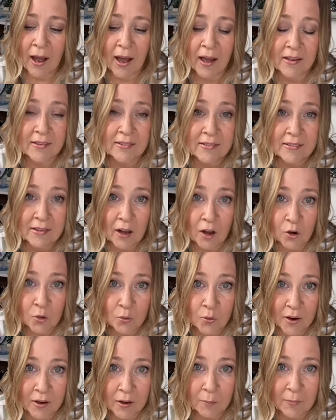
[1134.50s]
I
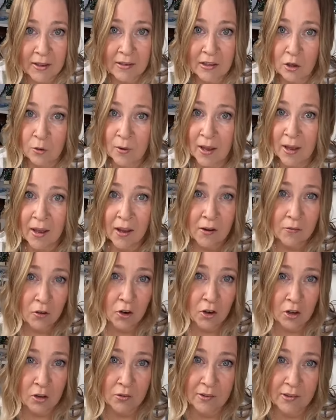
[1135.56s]
don't recommend you ever
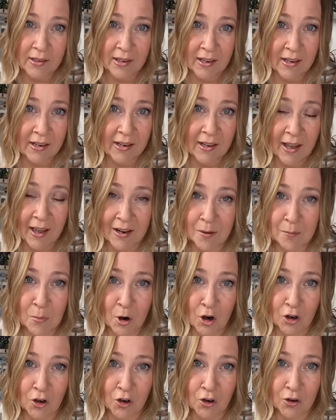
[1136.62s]
using any kind of
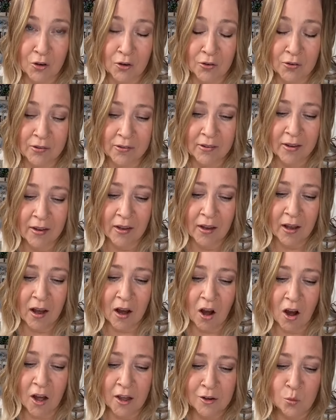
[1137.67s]
markers
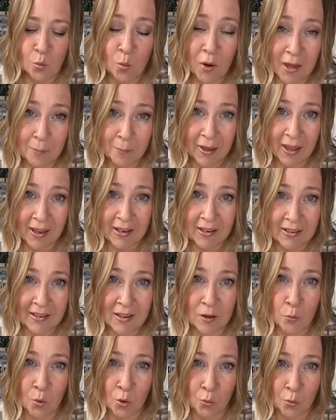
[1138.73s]
on wet paint.
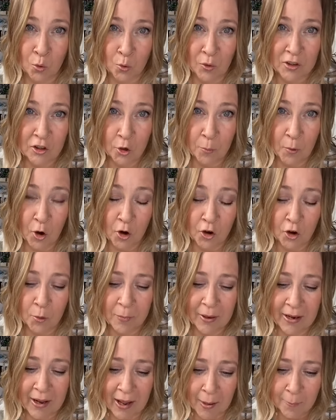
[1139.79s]
It will ruin your marker,
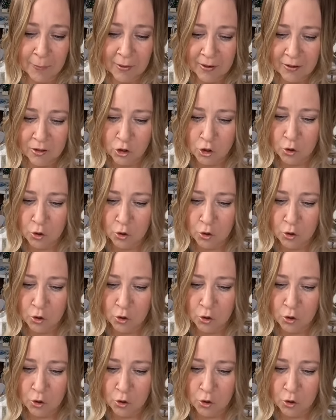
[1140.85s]
but I'm gonna